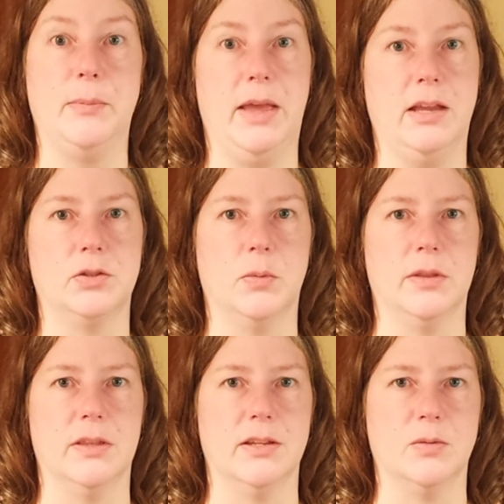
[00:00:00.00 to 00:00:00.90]
patient
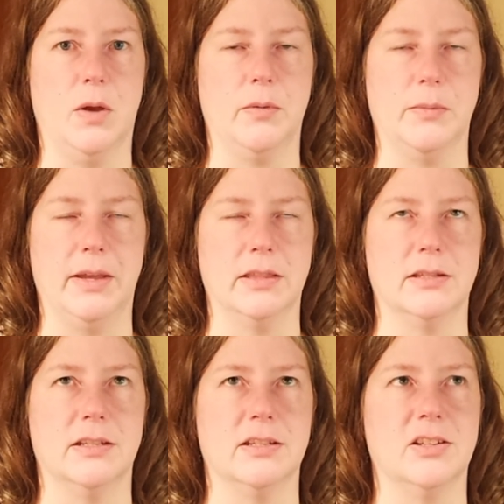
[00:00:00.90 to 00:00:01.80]
with us while we make this
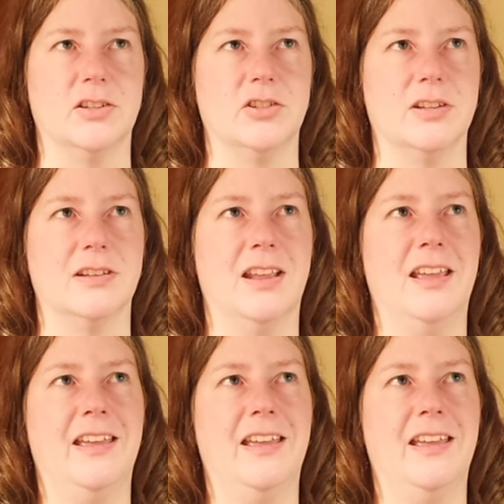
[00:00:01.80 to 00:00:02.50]
decision.